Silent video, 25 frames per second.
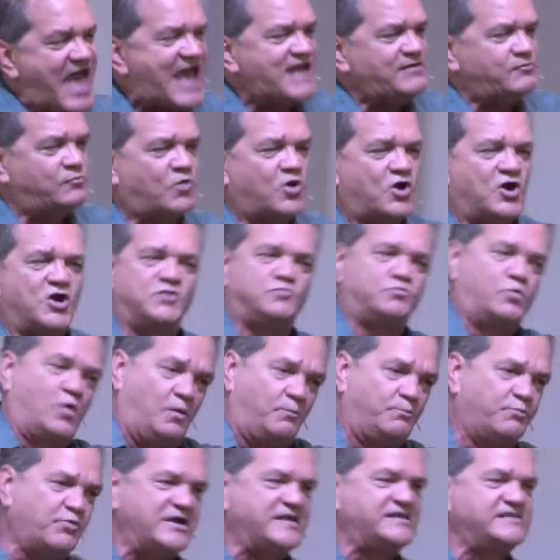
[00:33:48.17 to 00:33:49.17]
that word
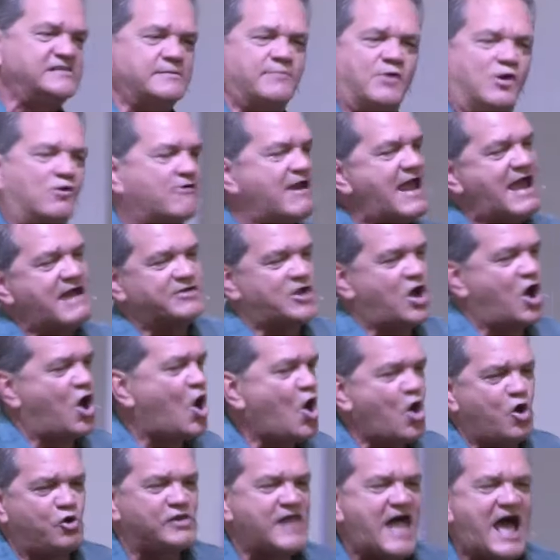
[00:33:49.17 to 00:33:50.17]
will bring them around a
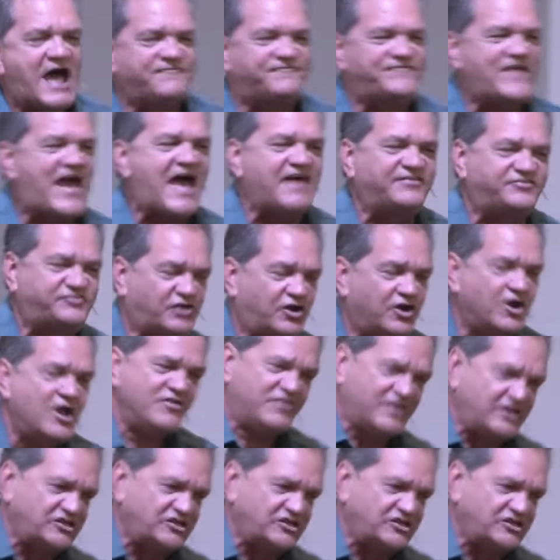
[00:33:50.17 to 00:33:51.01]
whole lot faster